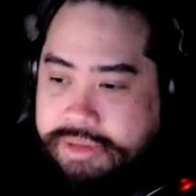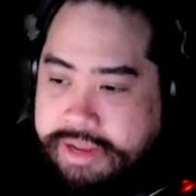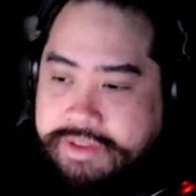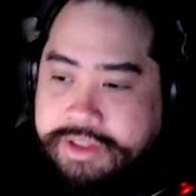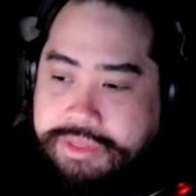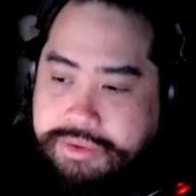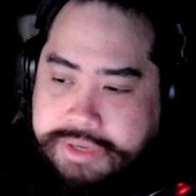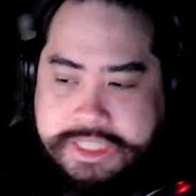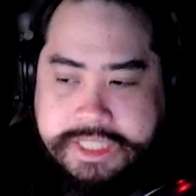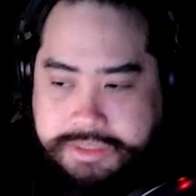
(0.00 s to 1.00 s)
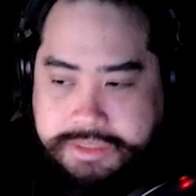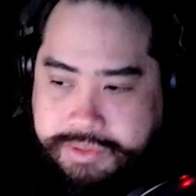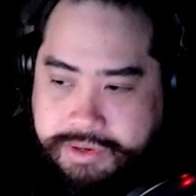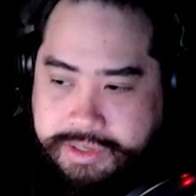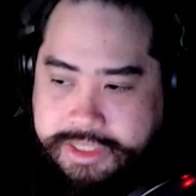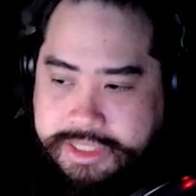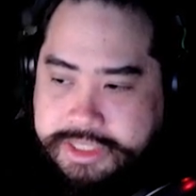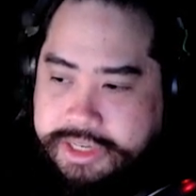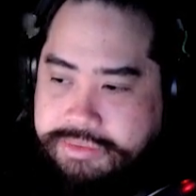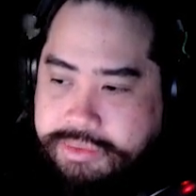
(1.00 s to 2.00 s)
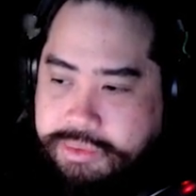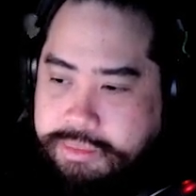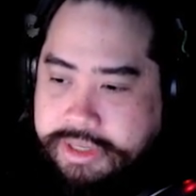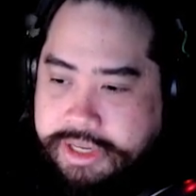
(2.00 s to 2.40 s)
I have like 30 tickets for cards and 10 for Uma,